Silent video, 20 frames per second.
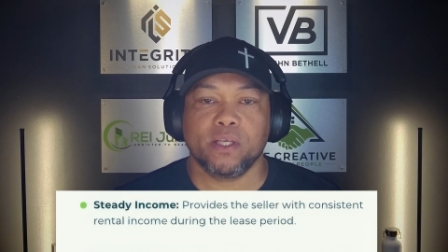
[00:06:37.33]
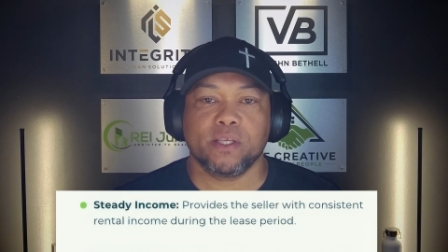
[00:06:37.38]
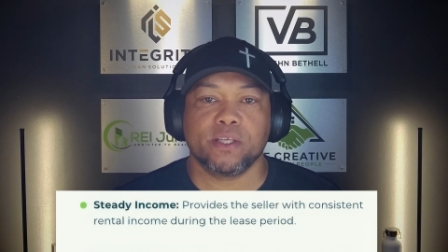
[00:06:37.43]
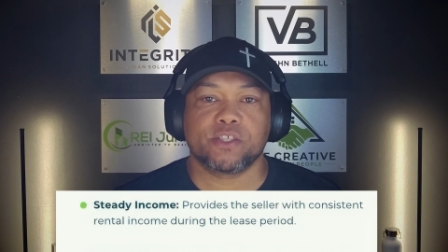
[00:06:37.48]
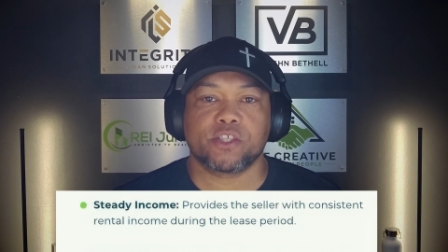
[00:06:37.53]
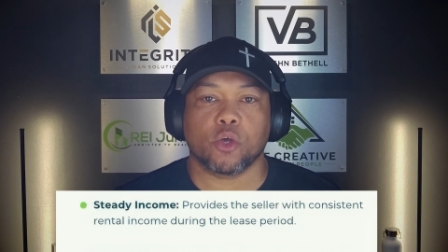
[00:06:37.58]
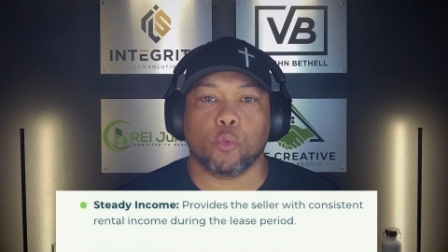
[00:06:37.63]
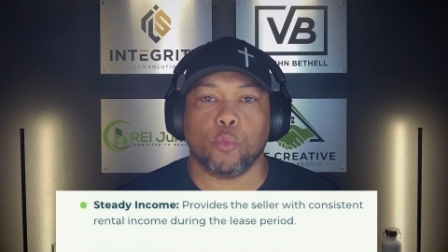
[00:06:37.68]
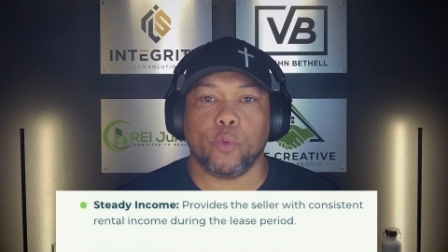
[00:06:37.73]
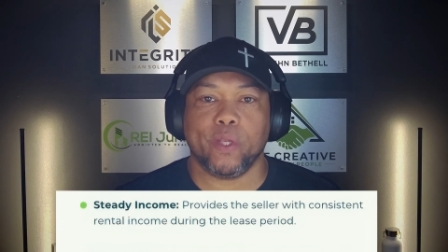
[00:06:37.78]

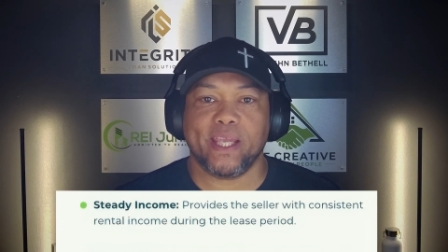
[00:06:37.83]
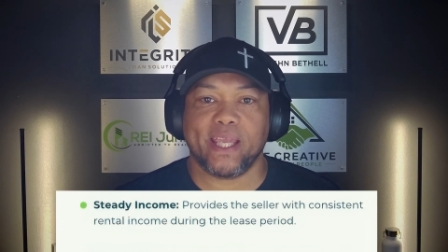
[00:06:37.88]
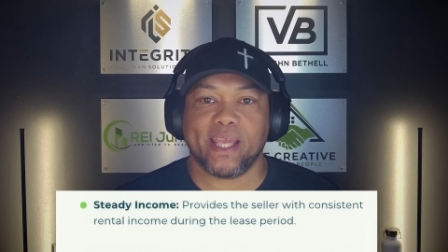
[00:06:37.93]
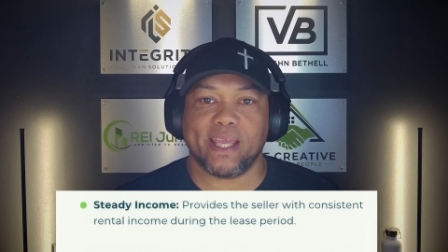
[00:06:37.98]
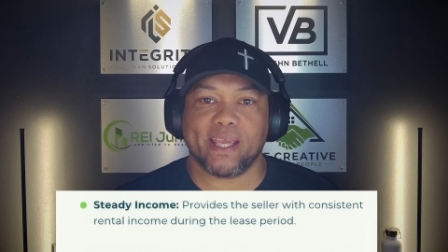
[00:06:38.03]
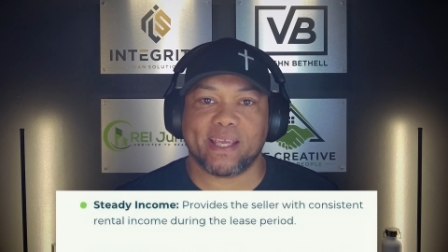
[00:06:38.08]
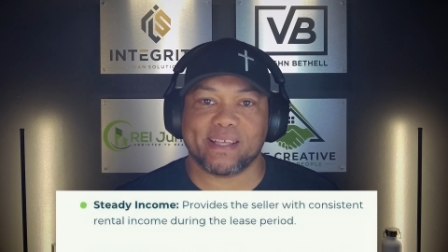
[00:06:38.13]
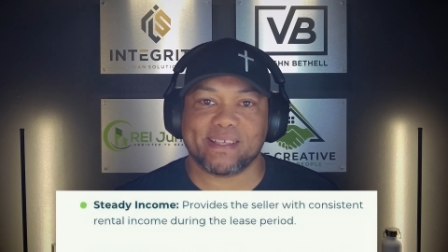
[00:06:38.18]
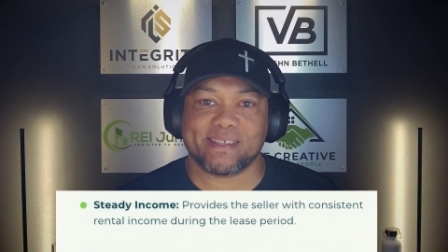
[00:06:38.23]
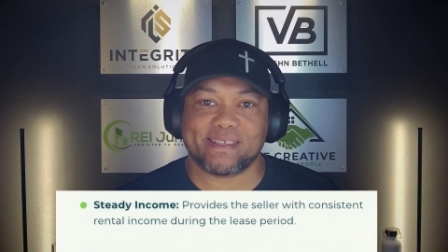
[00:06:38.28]
So we
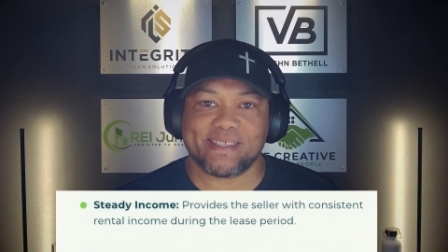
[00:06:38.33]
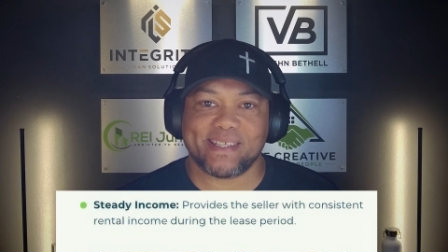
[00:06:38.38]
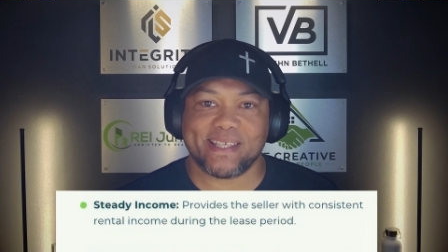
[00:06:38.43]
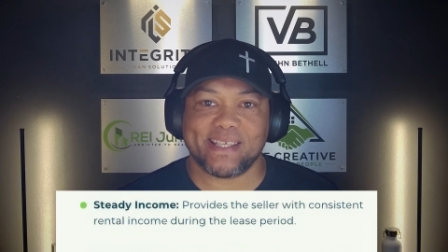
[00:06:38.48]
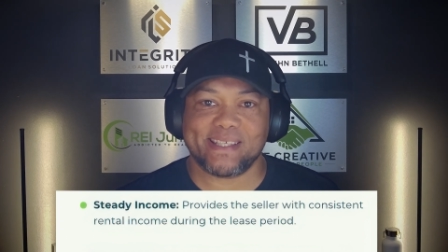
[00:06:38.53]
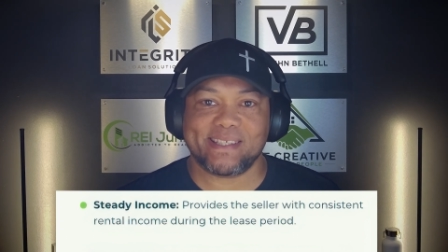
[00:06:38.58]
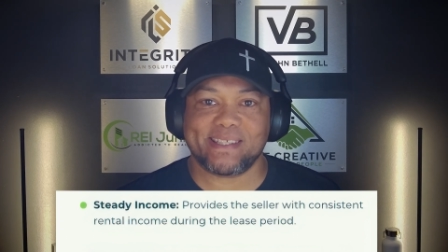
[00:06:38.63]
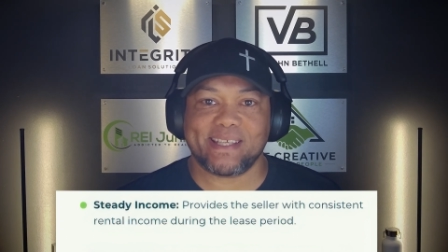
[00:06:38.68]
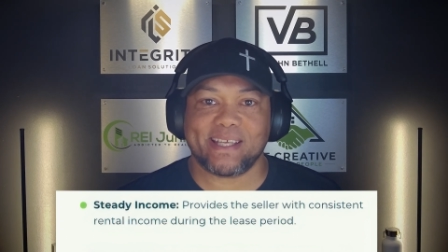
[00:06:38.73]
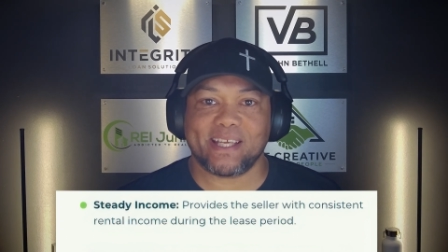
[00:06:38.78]
get
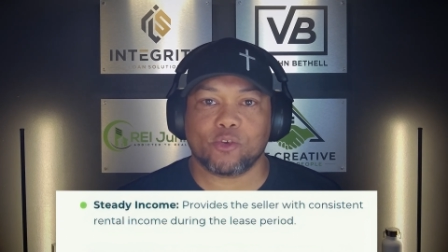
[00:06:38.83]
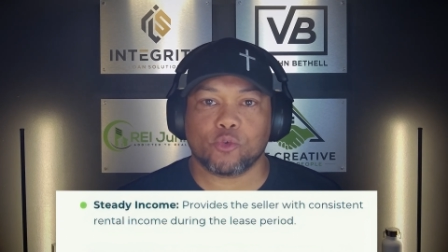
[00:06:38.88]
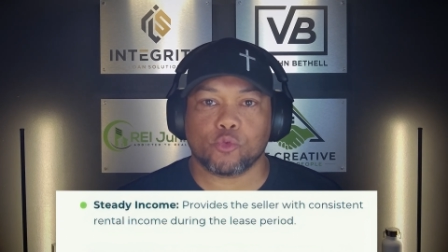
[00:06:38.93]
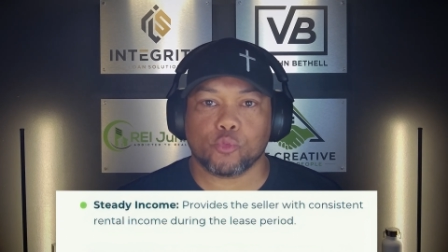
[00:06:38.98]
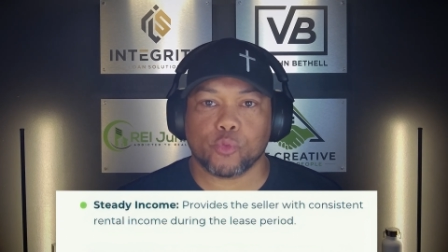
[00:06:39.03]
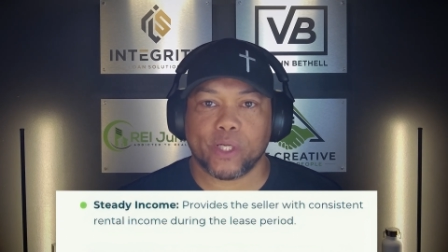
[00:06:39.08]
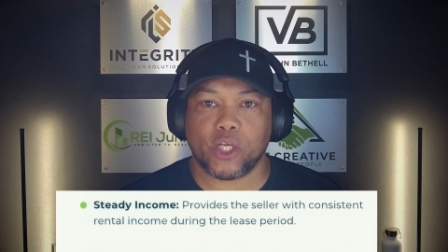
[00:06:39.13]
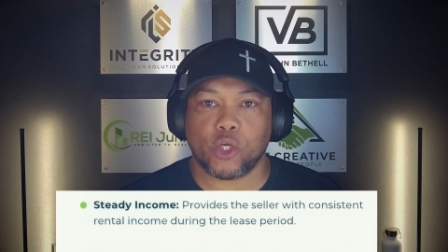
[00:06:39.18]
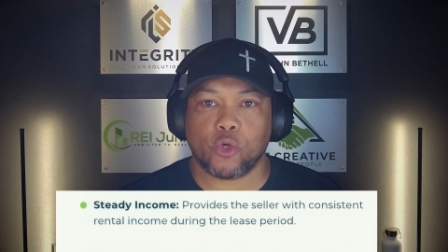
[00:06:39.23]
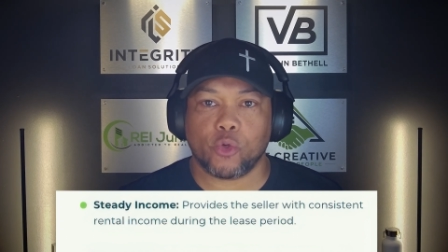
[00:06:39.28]
consistent
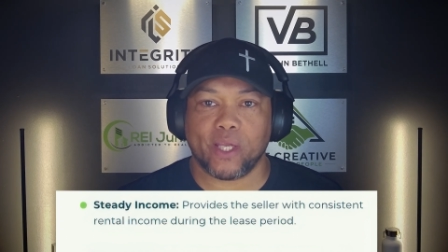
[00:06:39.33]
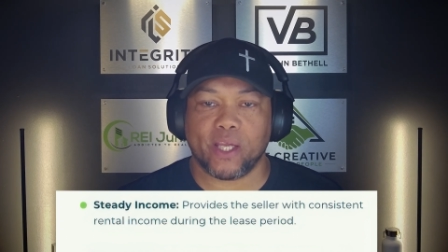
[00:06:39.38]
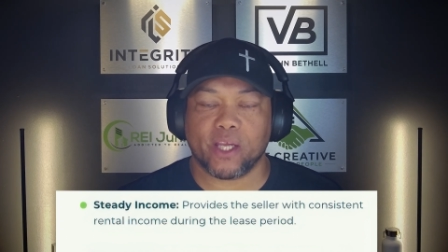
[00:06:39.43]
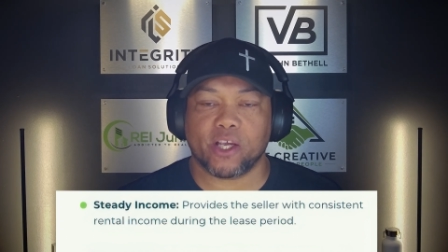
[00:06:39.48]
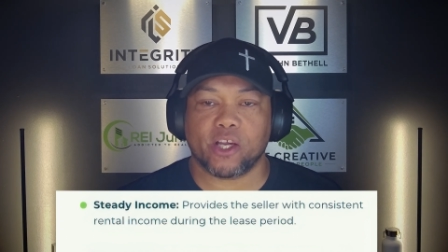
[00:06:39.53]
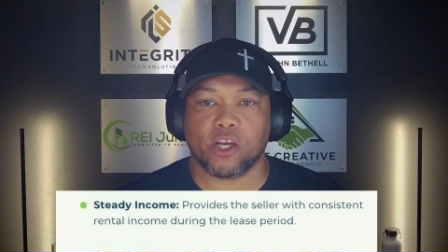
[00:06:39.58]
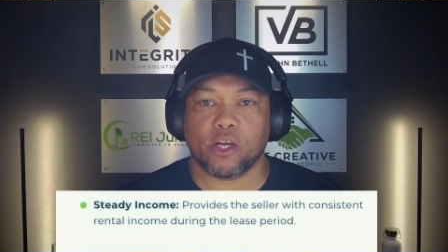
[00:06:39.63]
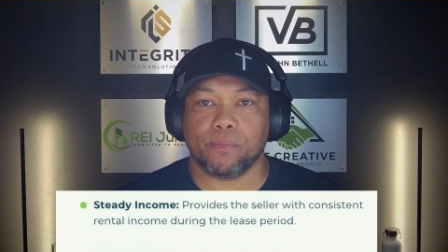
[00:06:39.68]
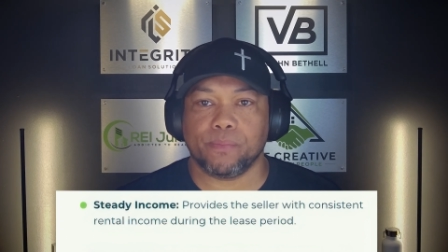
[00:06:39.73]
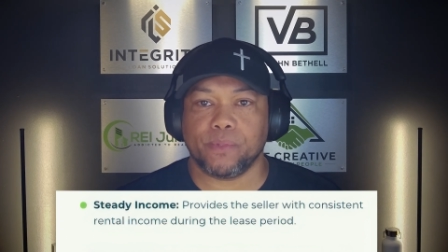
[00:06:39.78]
rental
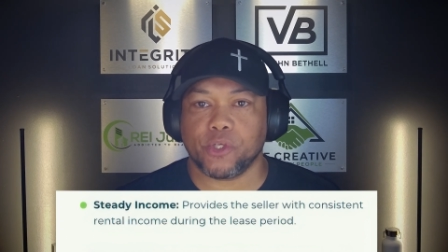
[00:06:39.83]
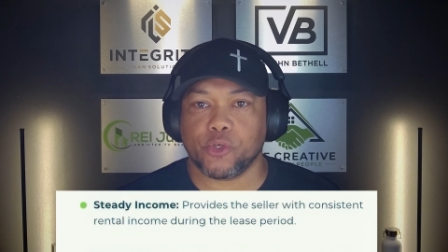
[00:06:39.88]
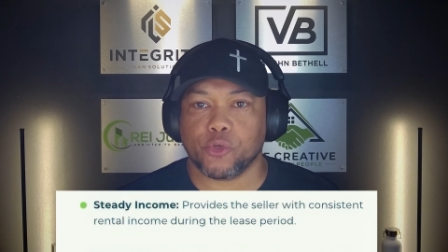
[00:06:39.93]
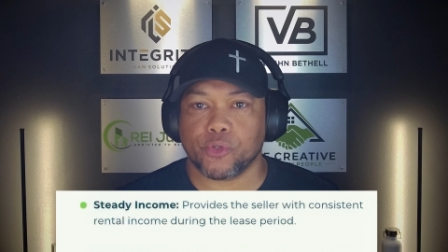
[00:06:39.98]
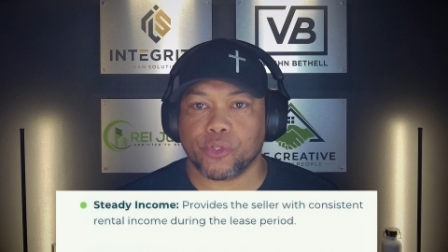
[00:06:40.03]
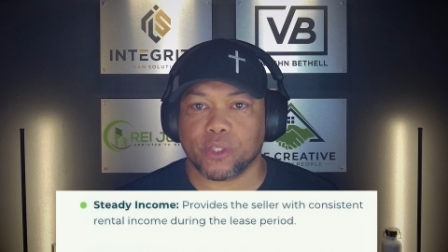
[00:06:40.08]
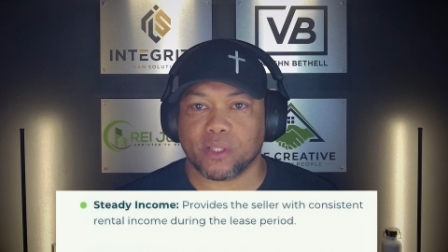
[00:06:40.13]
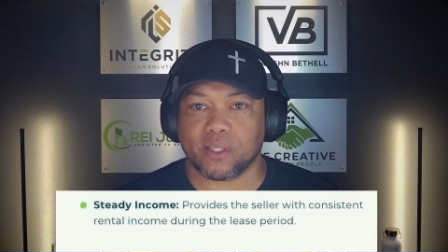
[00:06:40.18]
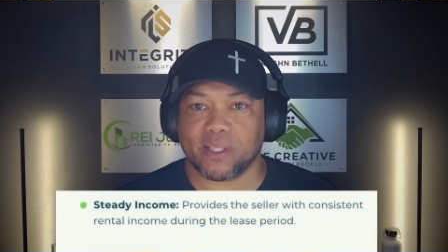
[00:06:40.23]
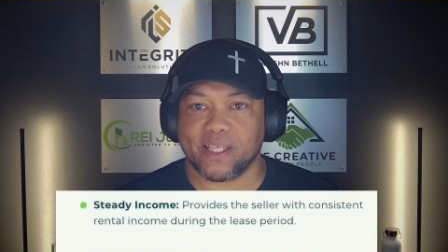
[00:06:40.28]
income
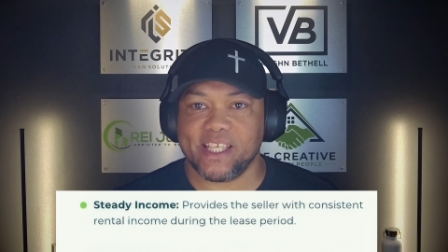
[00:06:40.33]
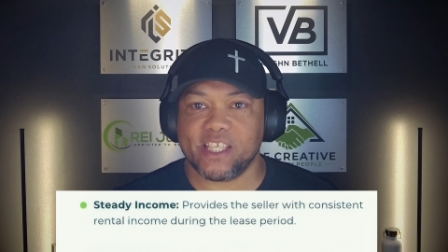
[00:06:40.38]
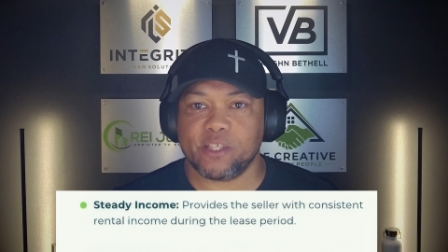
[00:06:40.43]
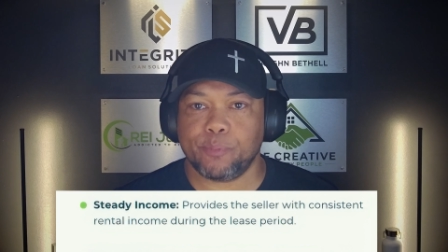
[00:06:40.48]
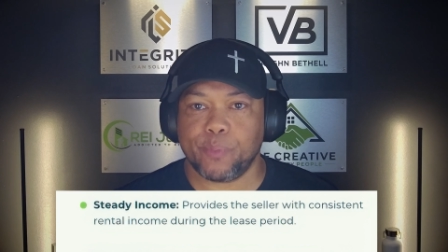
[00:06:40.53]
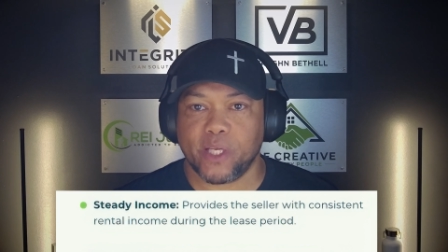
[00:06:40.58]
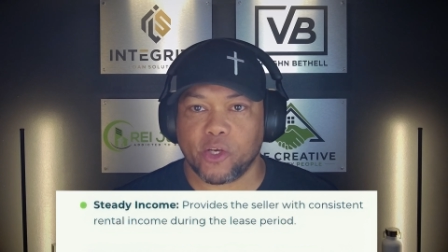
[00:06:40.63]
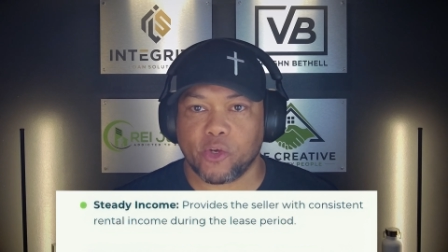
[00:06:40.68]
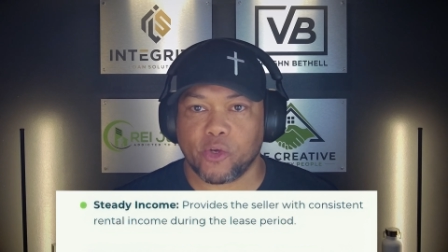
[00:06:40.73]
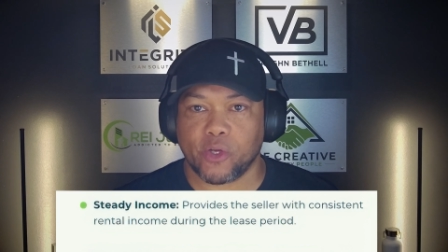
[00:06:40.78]
during the lease
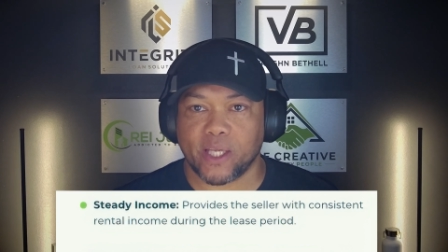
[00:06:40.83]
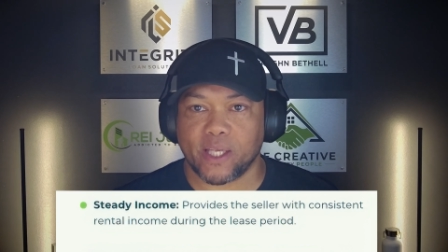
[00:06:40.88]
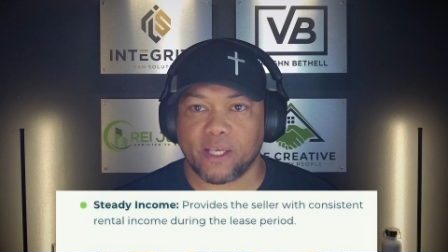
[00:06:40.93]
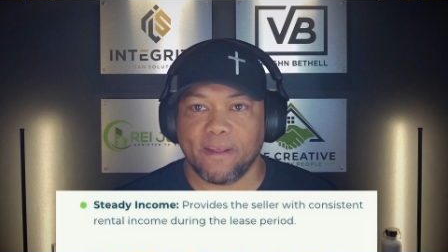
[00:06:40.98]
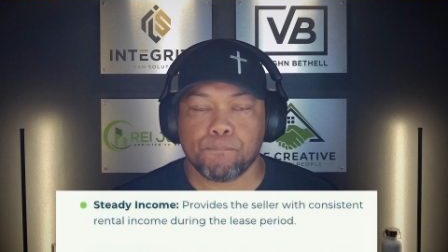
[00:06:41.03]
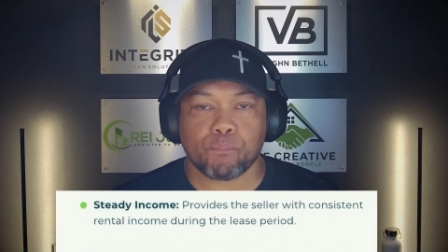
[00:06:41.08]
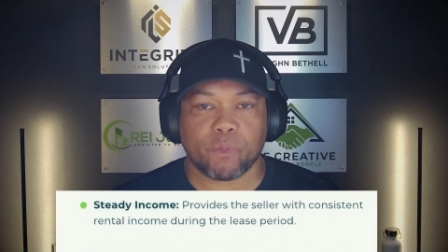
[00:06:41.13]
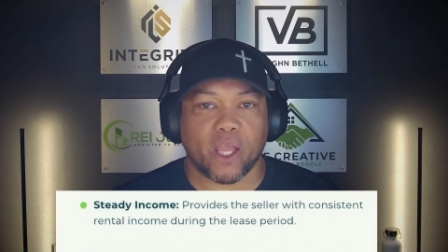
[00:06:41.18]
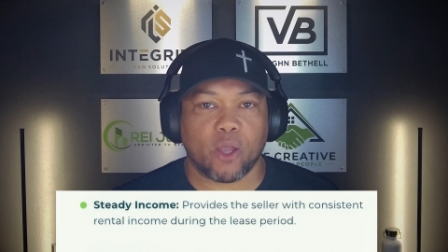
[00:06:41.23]
period,